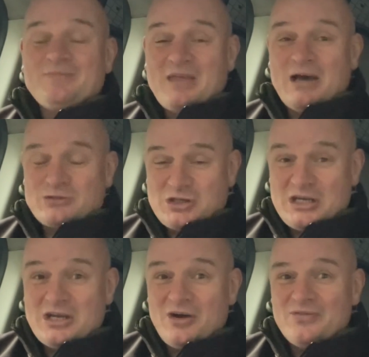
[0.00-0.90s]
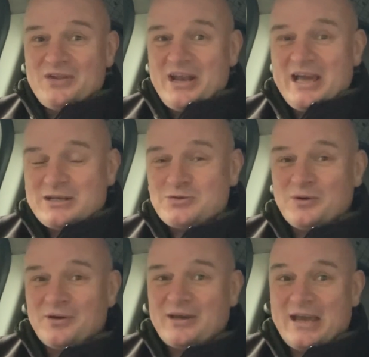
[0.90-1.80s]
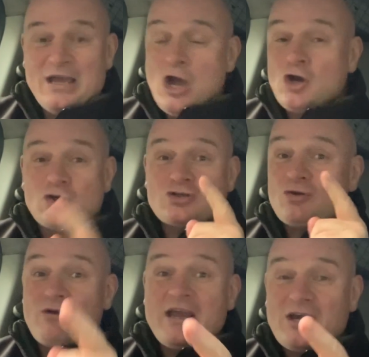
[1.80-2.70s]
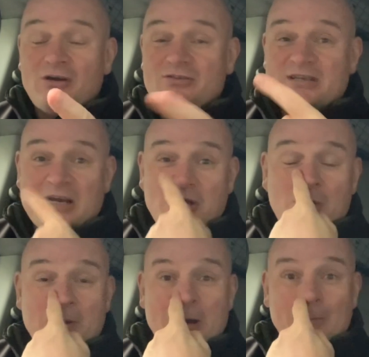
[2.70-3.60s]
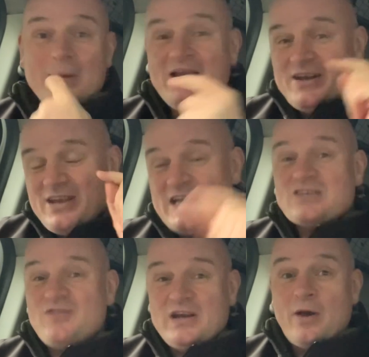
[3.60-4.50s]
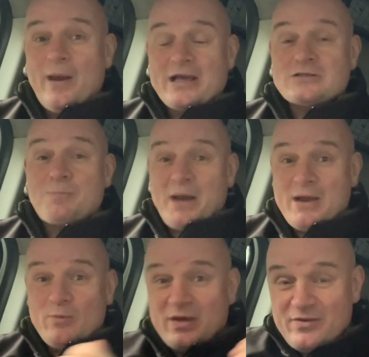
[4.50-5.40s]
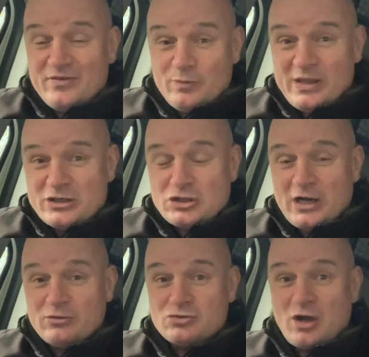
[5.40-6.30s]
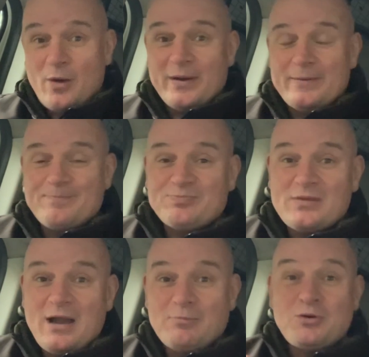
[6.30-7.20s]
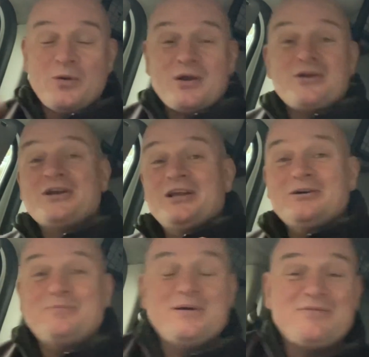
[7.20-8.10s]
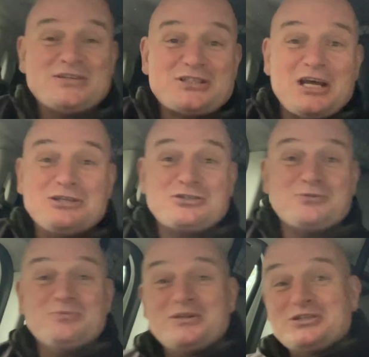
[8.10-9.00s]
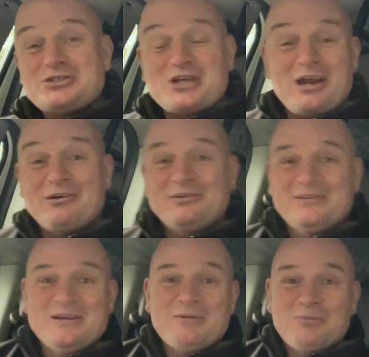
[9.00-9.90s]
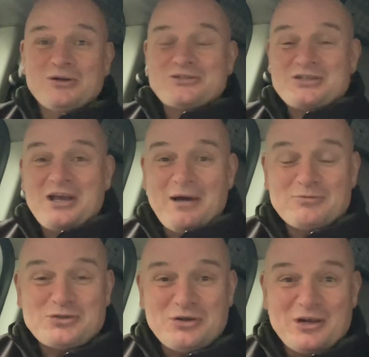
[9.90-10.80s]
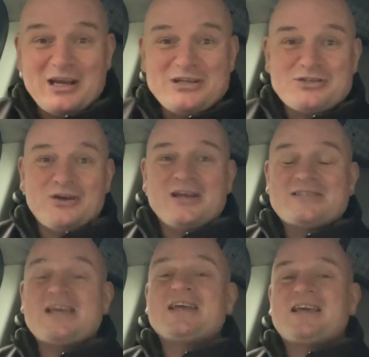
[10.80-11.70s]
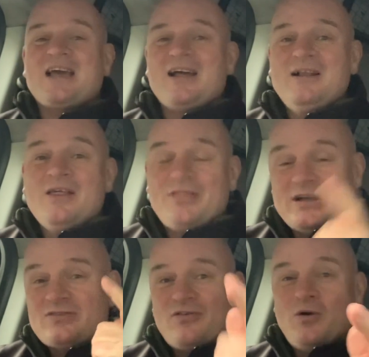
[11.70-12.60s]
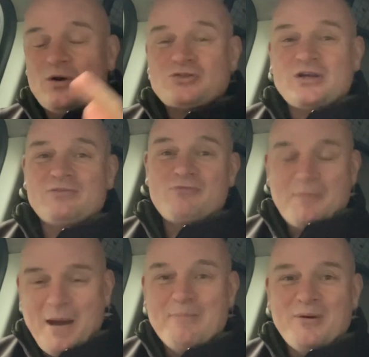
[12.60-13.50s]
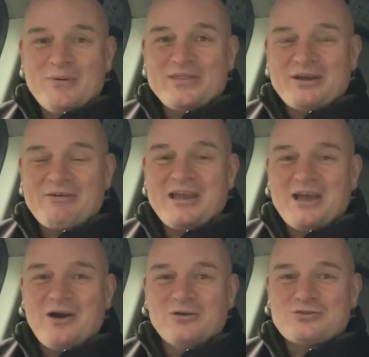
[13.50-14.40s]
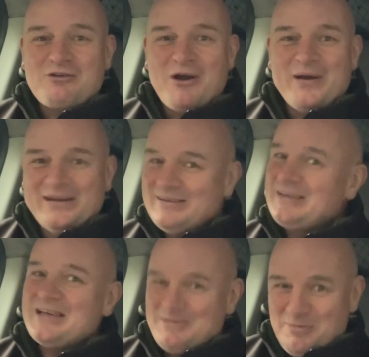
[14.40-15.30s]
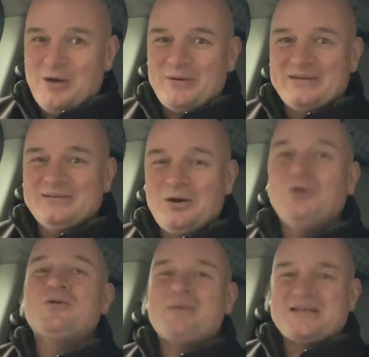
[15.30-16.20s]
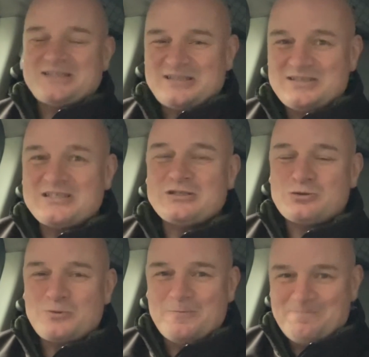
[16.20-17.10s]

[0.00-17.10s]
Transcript: I'll see you on the next one, okay? Got some great content coming up. Next video, I'll explain where the channel's going. I'm going on a little bit of a tangent with the channel, but I'm sure you'll enjoy it. Take care. Thanks for watching. Remember, when the green gold's growing, keep mowing. All the best. See you soon.